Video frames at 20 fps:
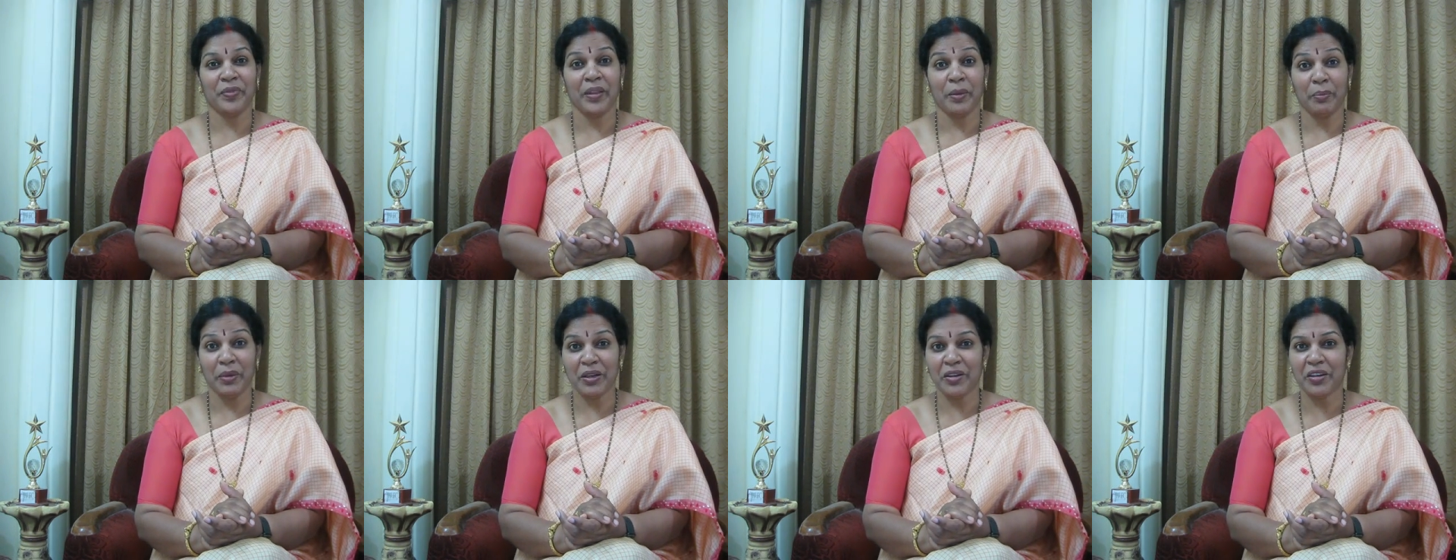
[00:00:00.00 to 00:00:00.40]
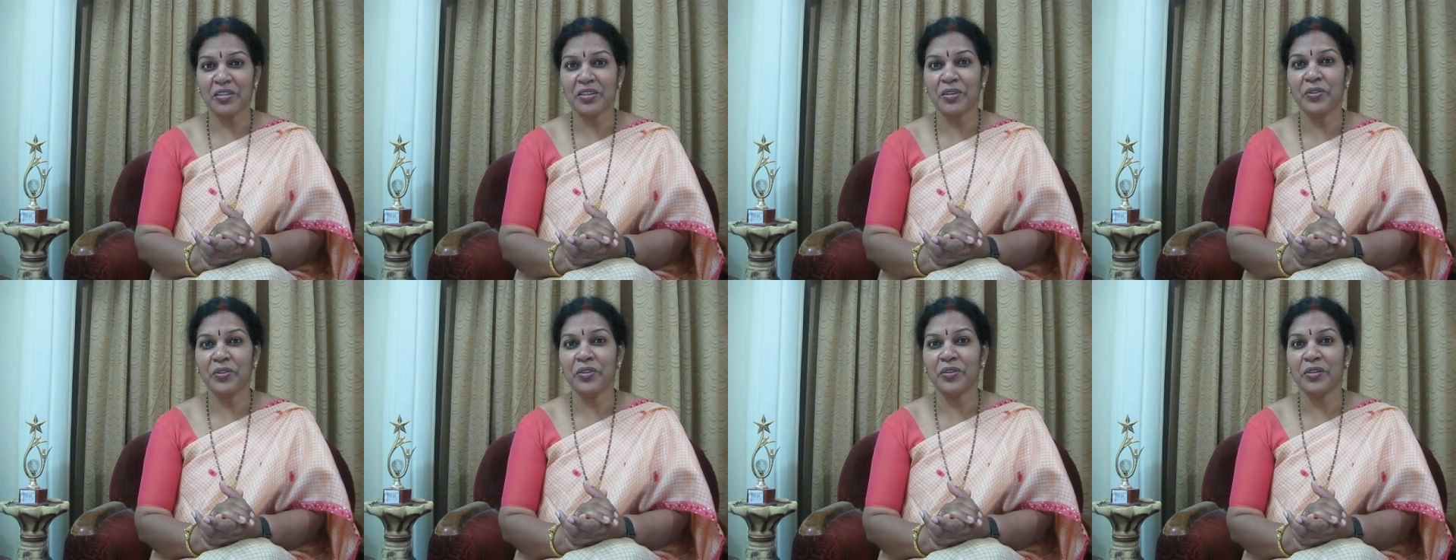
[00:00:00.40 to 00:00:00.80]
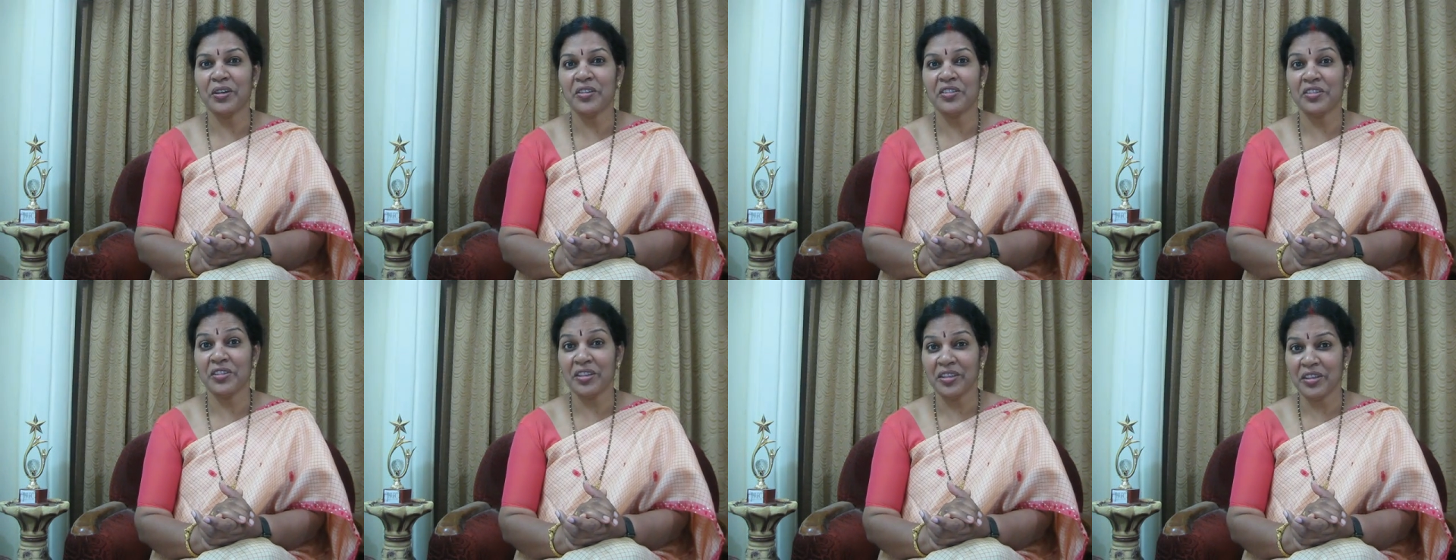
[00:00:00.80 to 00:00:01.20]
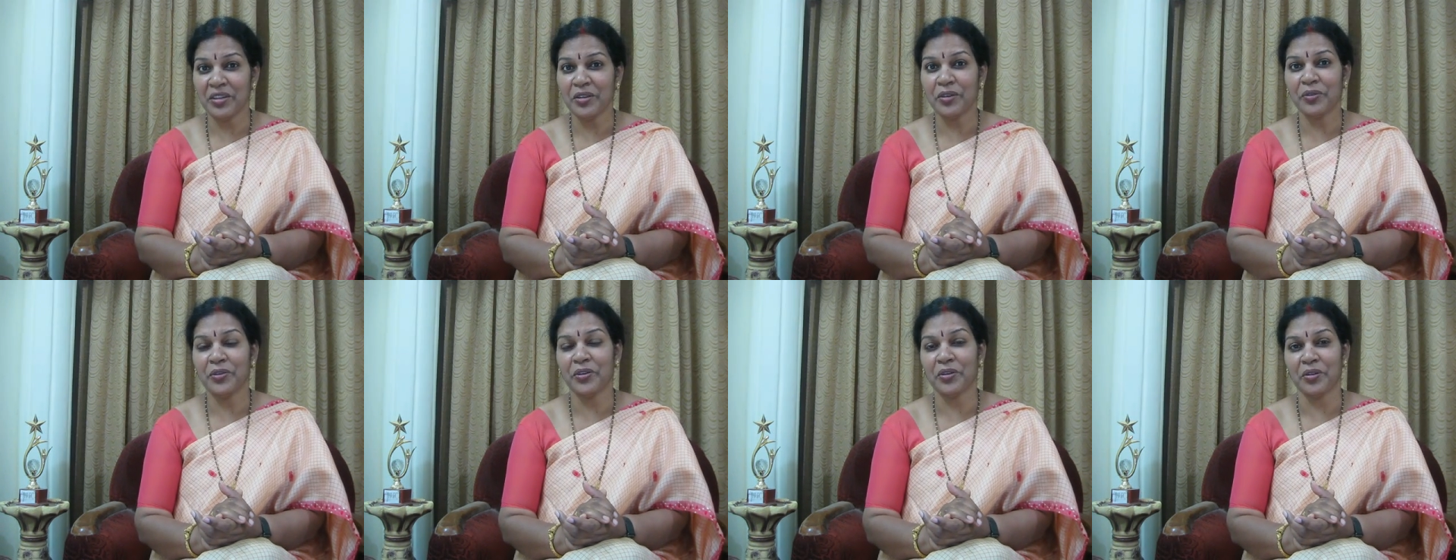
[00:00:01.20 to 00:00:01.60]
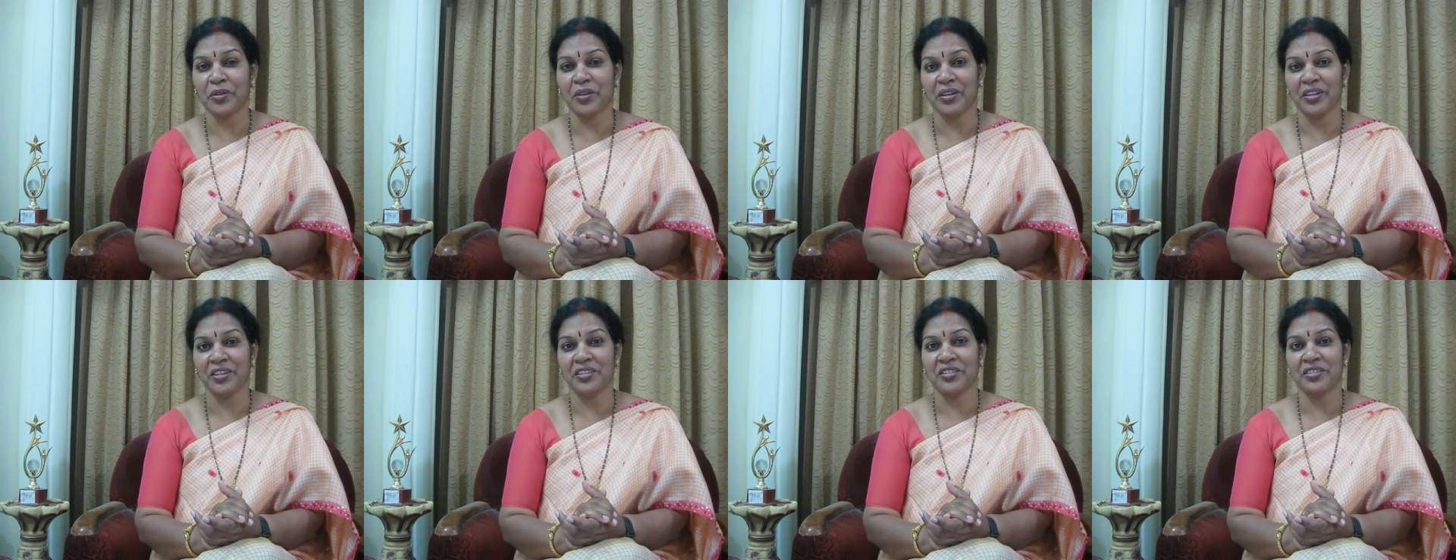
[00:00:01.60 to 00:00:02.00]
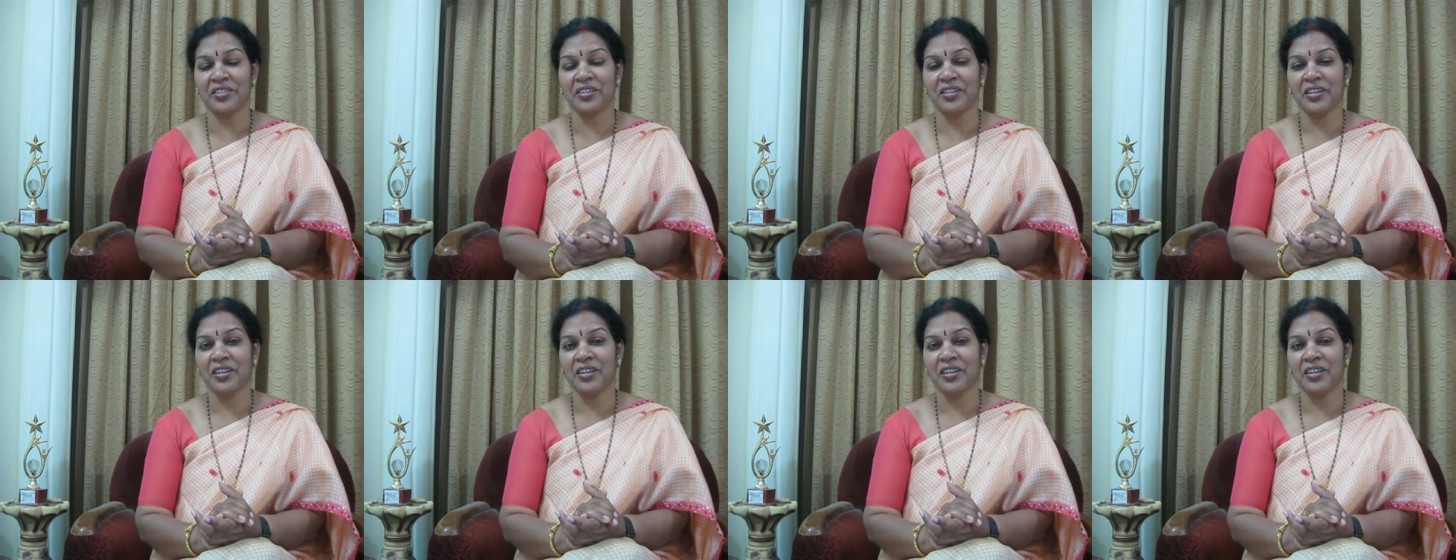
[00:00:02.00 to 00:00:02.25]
because of your sharing of your knowledge.